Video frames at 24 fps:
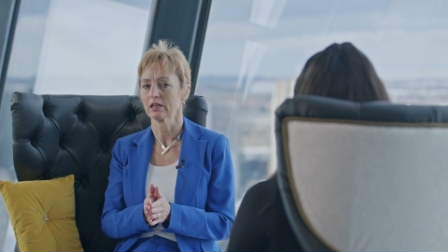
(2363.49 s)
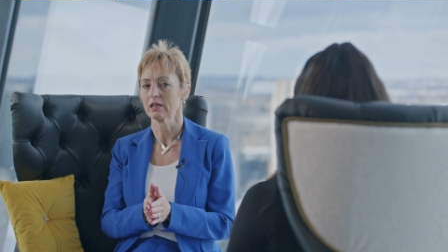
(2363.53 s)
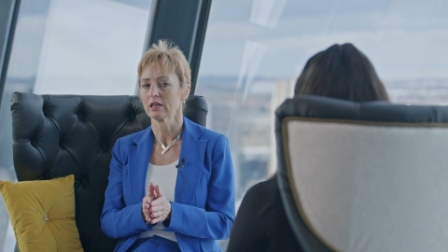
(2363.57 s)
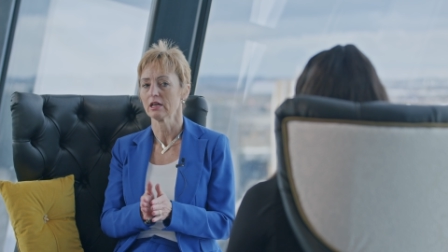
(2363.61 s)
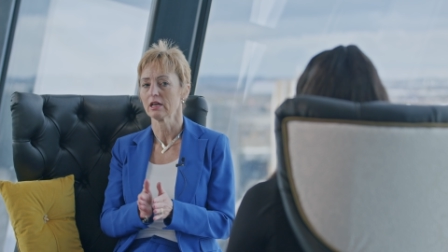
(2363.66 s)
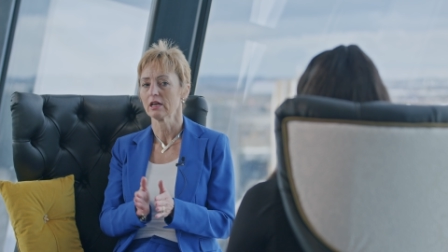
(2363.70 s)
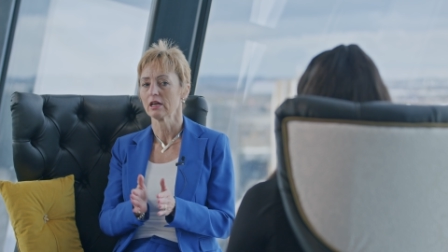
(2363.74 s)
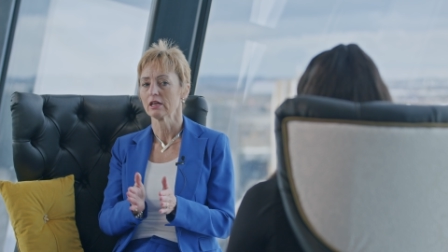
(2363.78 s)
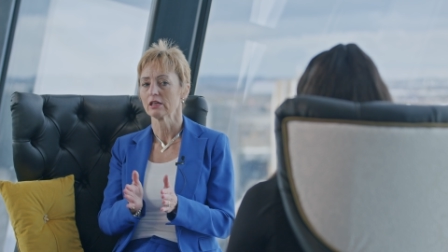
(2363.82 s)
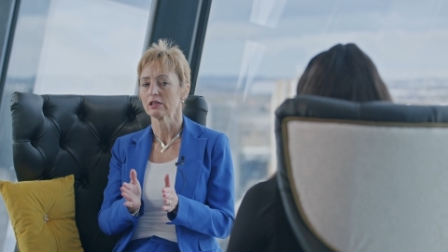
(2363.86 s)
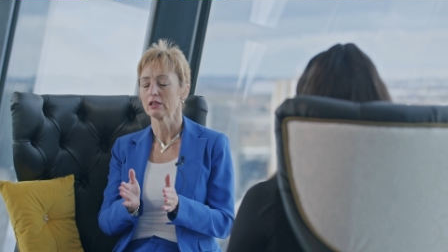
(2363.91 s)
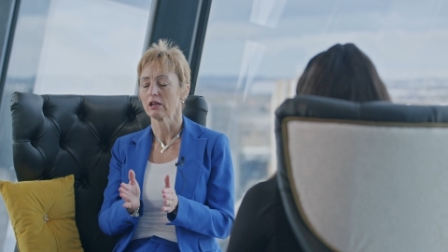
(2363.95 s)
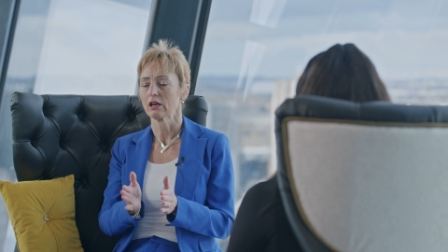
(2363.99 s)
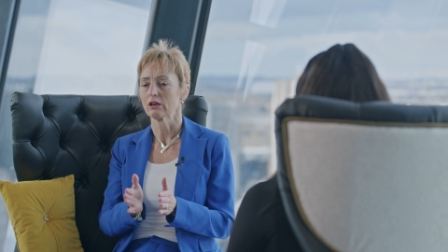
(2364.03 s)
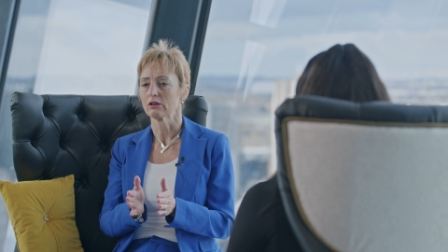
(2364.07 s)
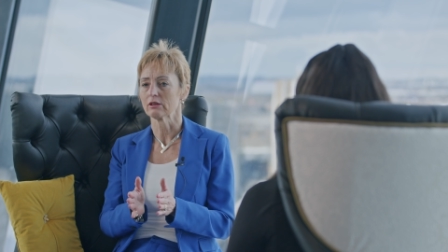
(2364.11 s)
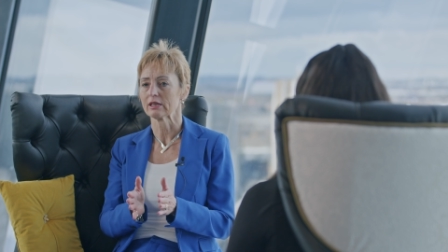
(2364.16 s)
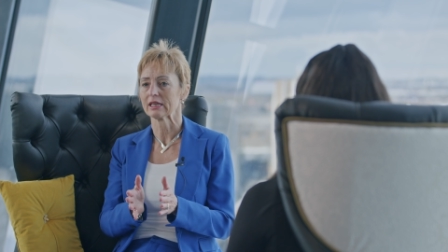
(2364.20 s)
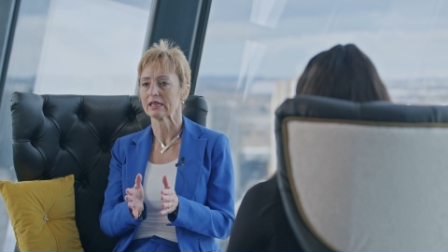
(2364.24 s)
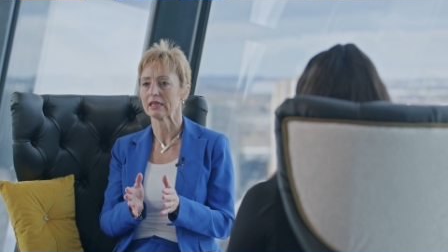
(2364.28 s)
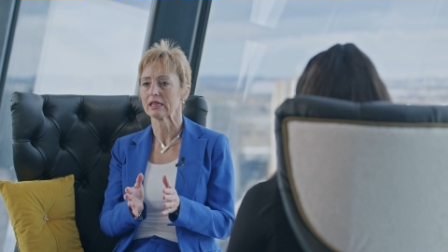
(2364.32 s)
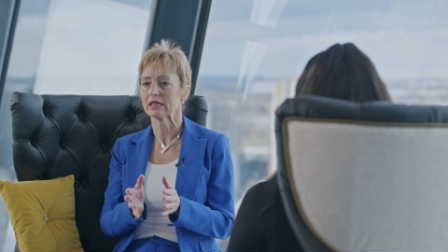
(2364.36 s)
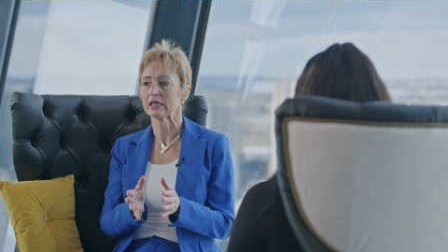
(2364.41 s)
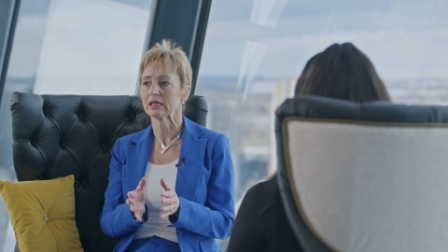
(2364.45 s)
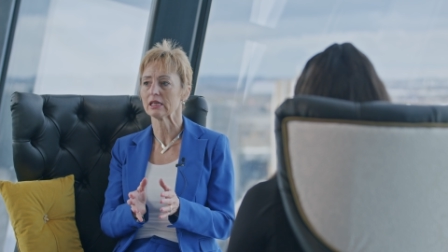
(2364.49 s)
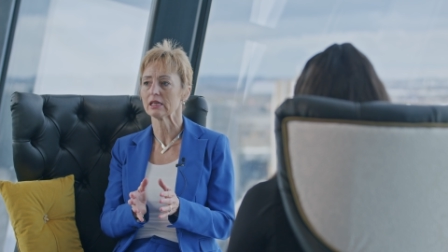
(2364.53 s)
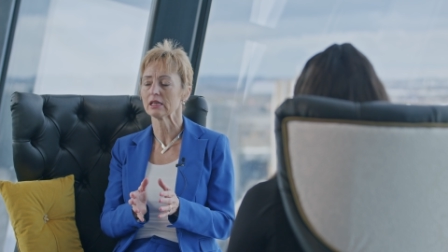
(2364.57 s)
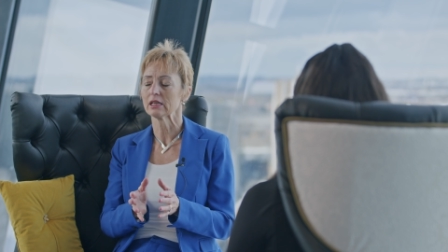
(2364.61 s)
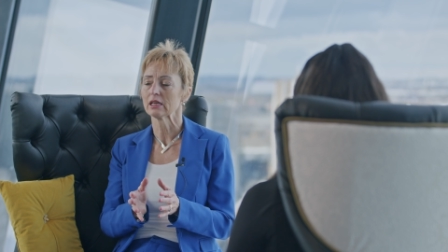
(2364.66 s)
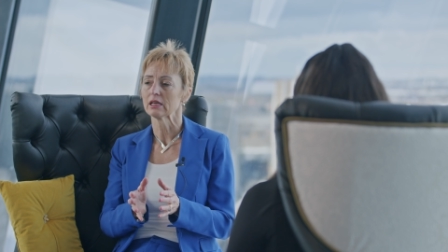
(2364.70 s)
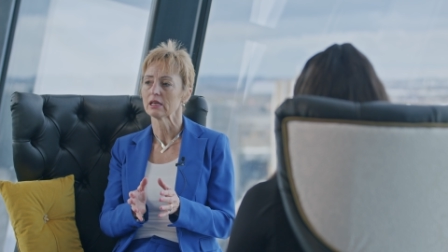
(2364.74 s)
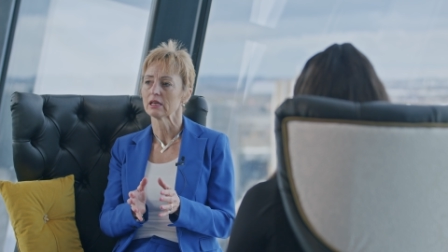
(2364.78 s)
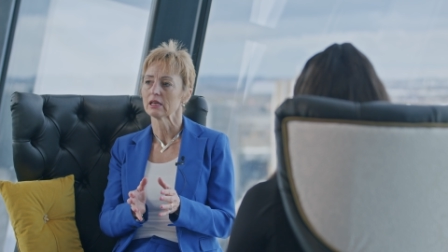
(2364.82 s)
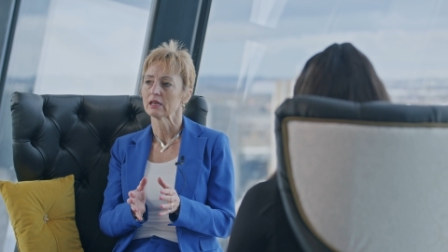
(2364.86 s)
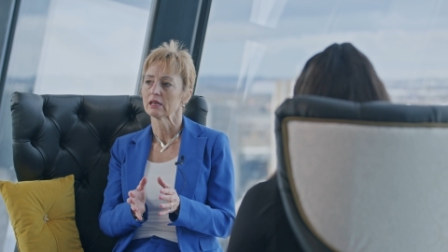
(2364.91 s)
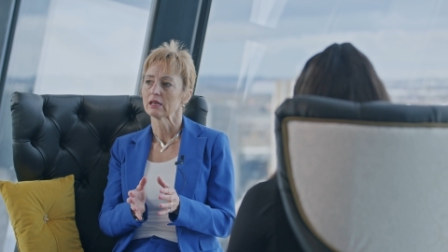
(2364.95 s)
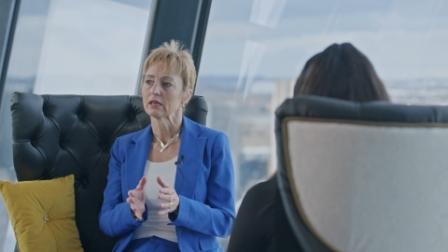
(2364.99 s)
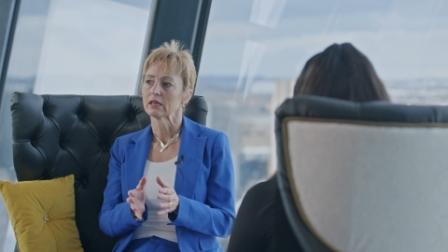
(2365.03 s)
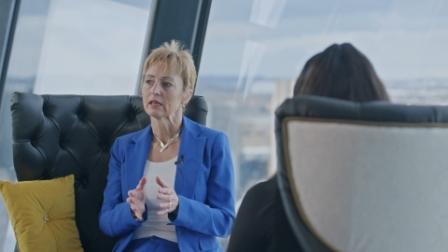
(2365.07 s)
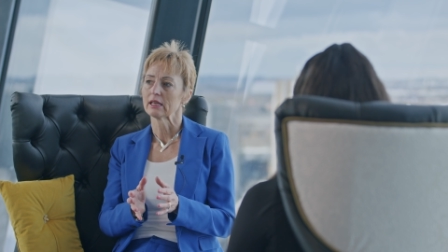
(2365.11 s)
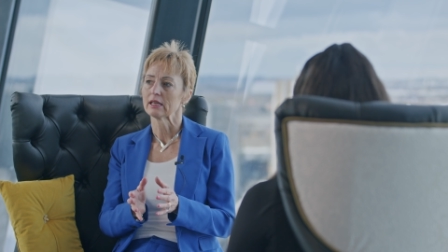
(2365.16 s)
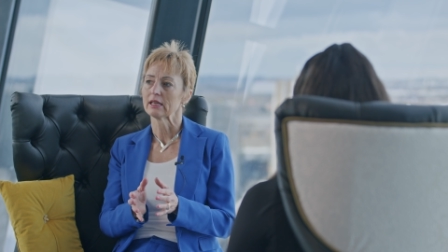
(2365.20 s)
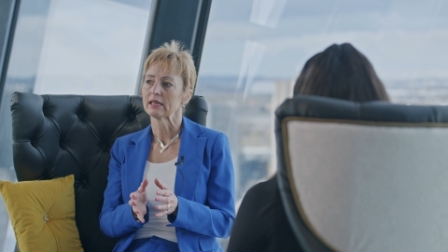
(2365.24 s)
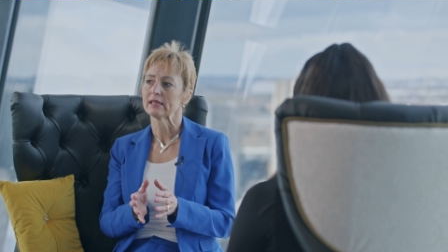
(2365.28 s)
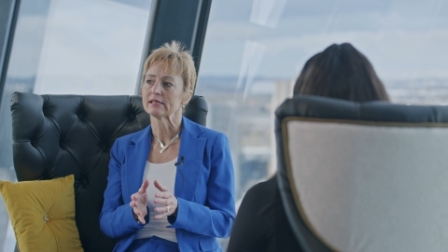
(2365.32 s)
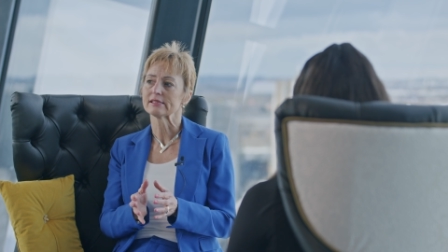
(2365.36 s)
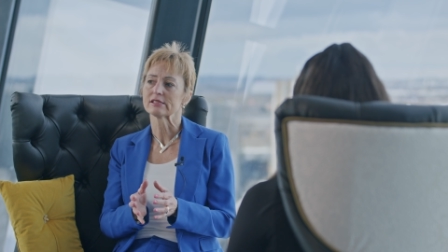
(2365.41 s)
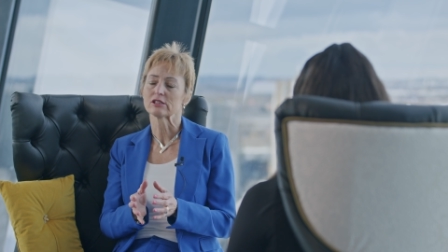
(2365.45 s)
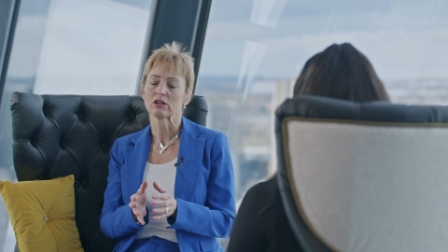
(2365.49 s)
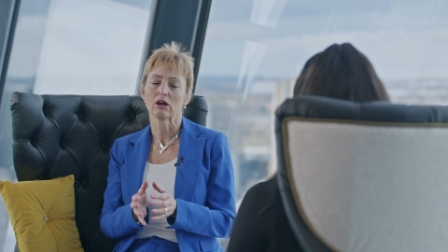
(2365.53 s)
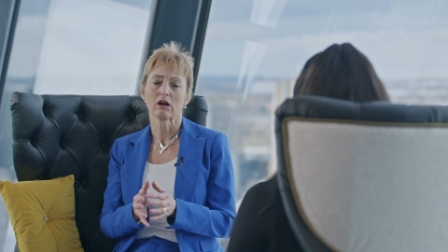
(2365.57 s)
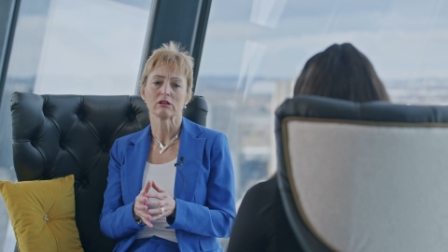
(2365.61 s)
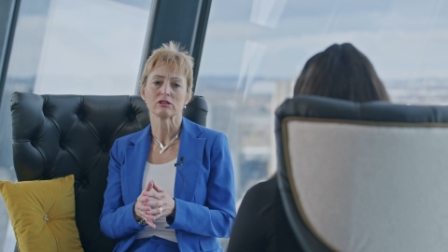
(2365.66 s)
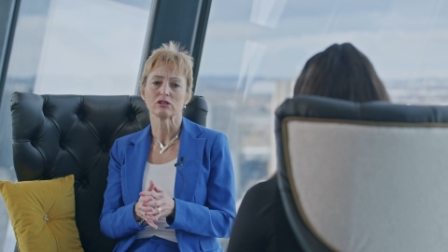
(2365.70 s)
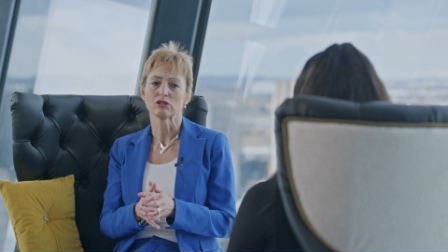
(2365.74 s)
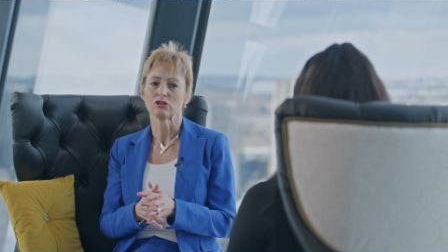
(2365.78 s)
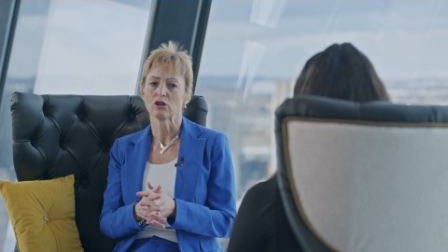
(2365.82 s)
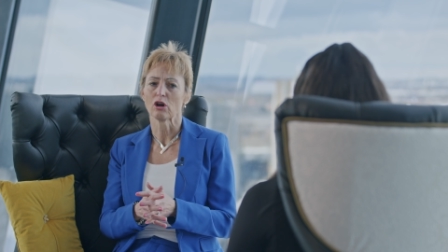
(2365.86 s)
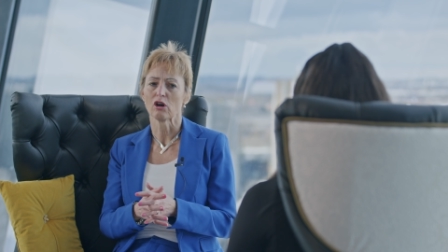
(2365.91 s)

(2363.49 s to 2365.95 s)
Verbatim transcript: Yes. You know, he he started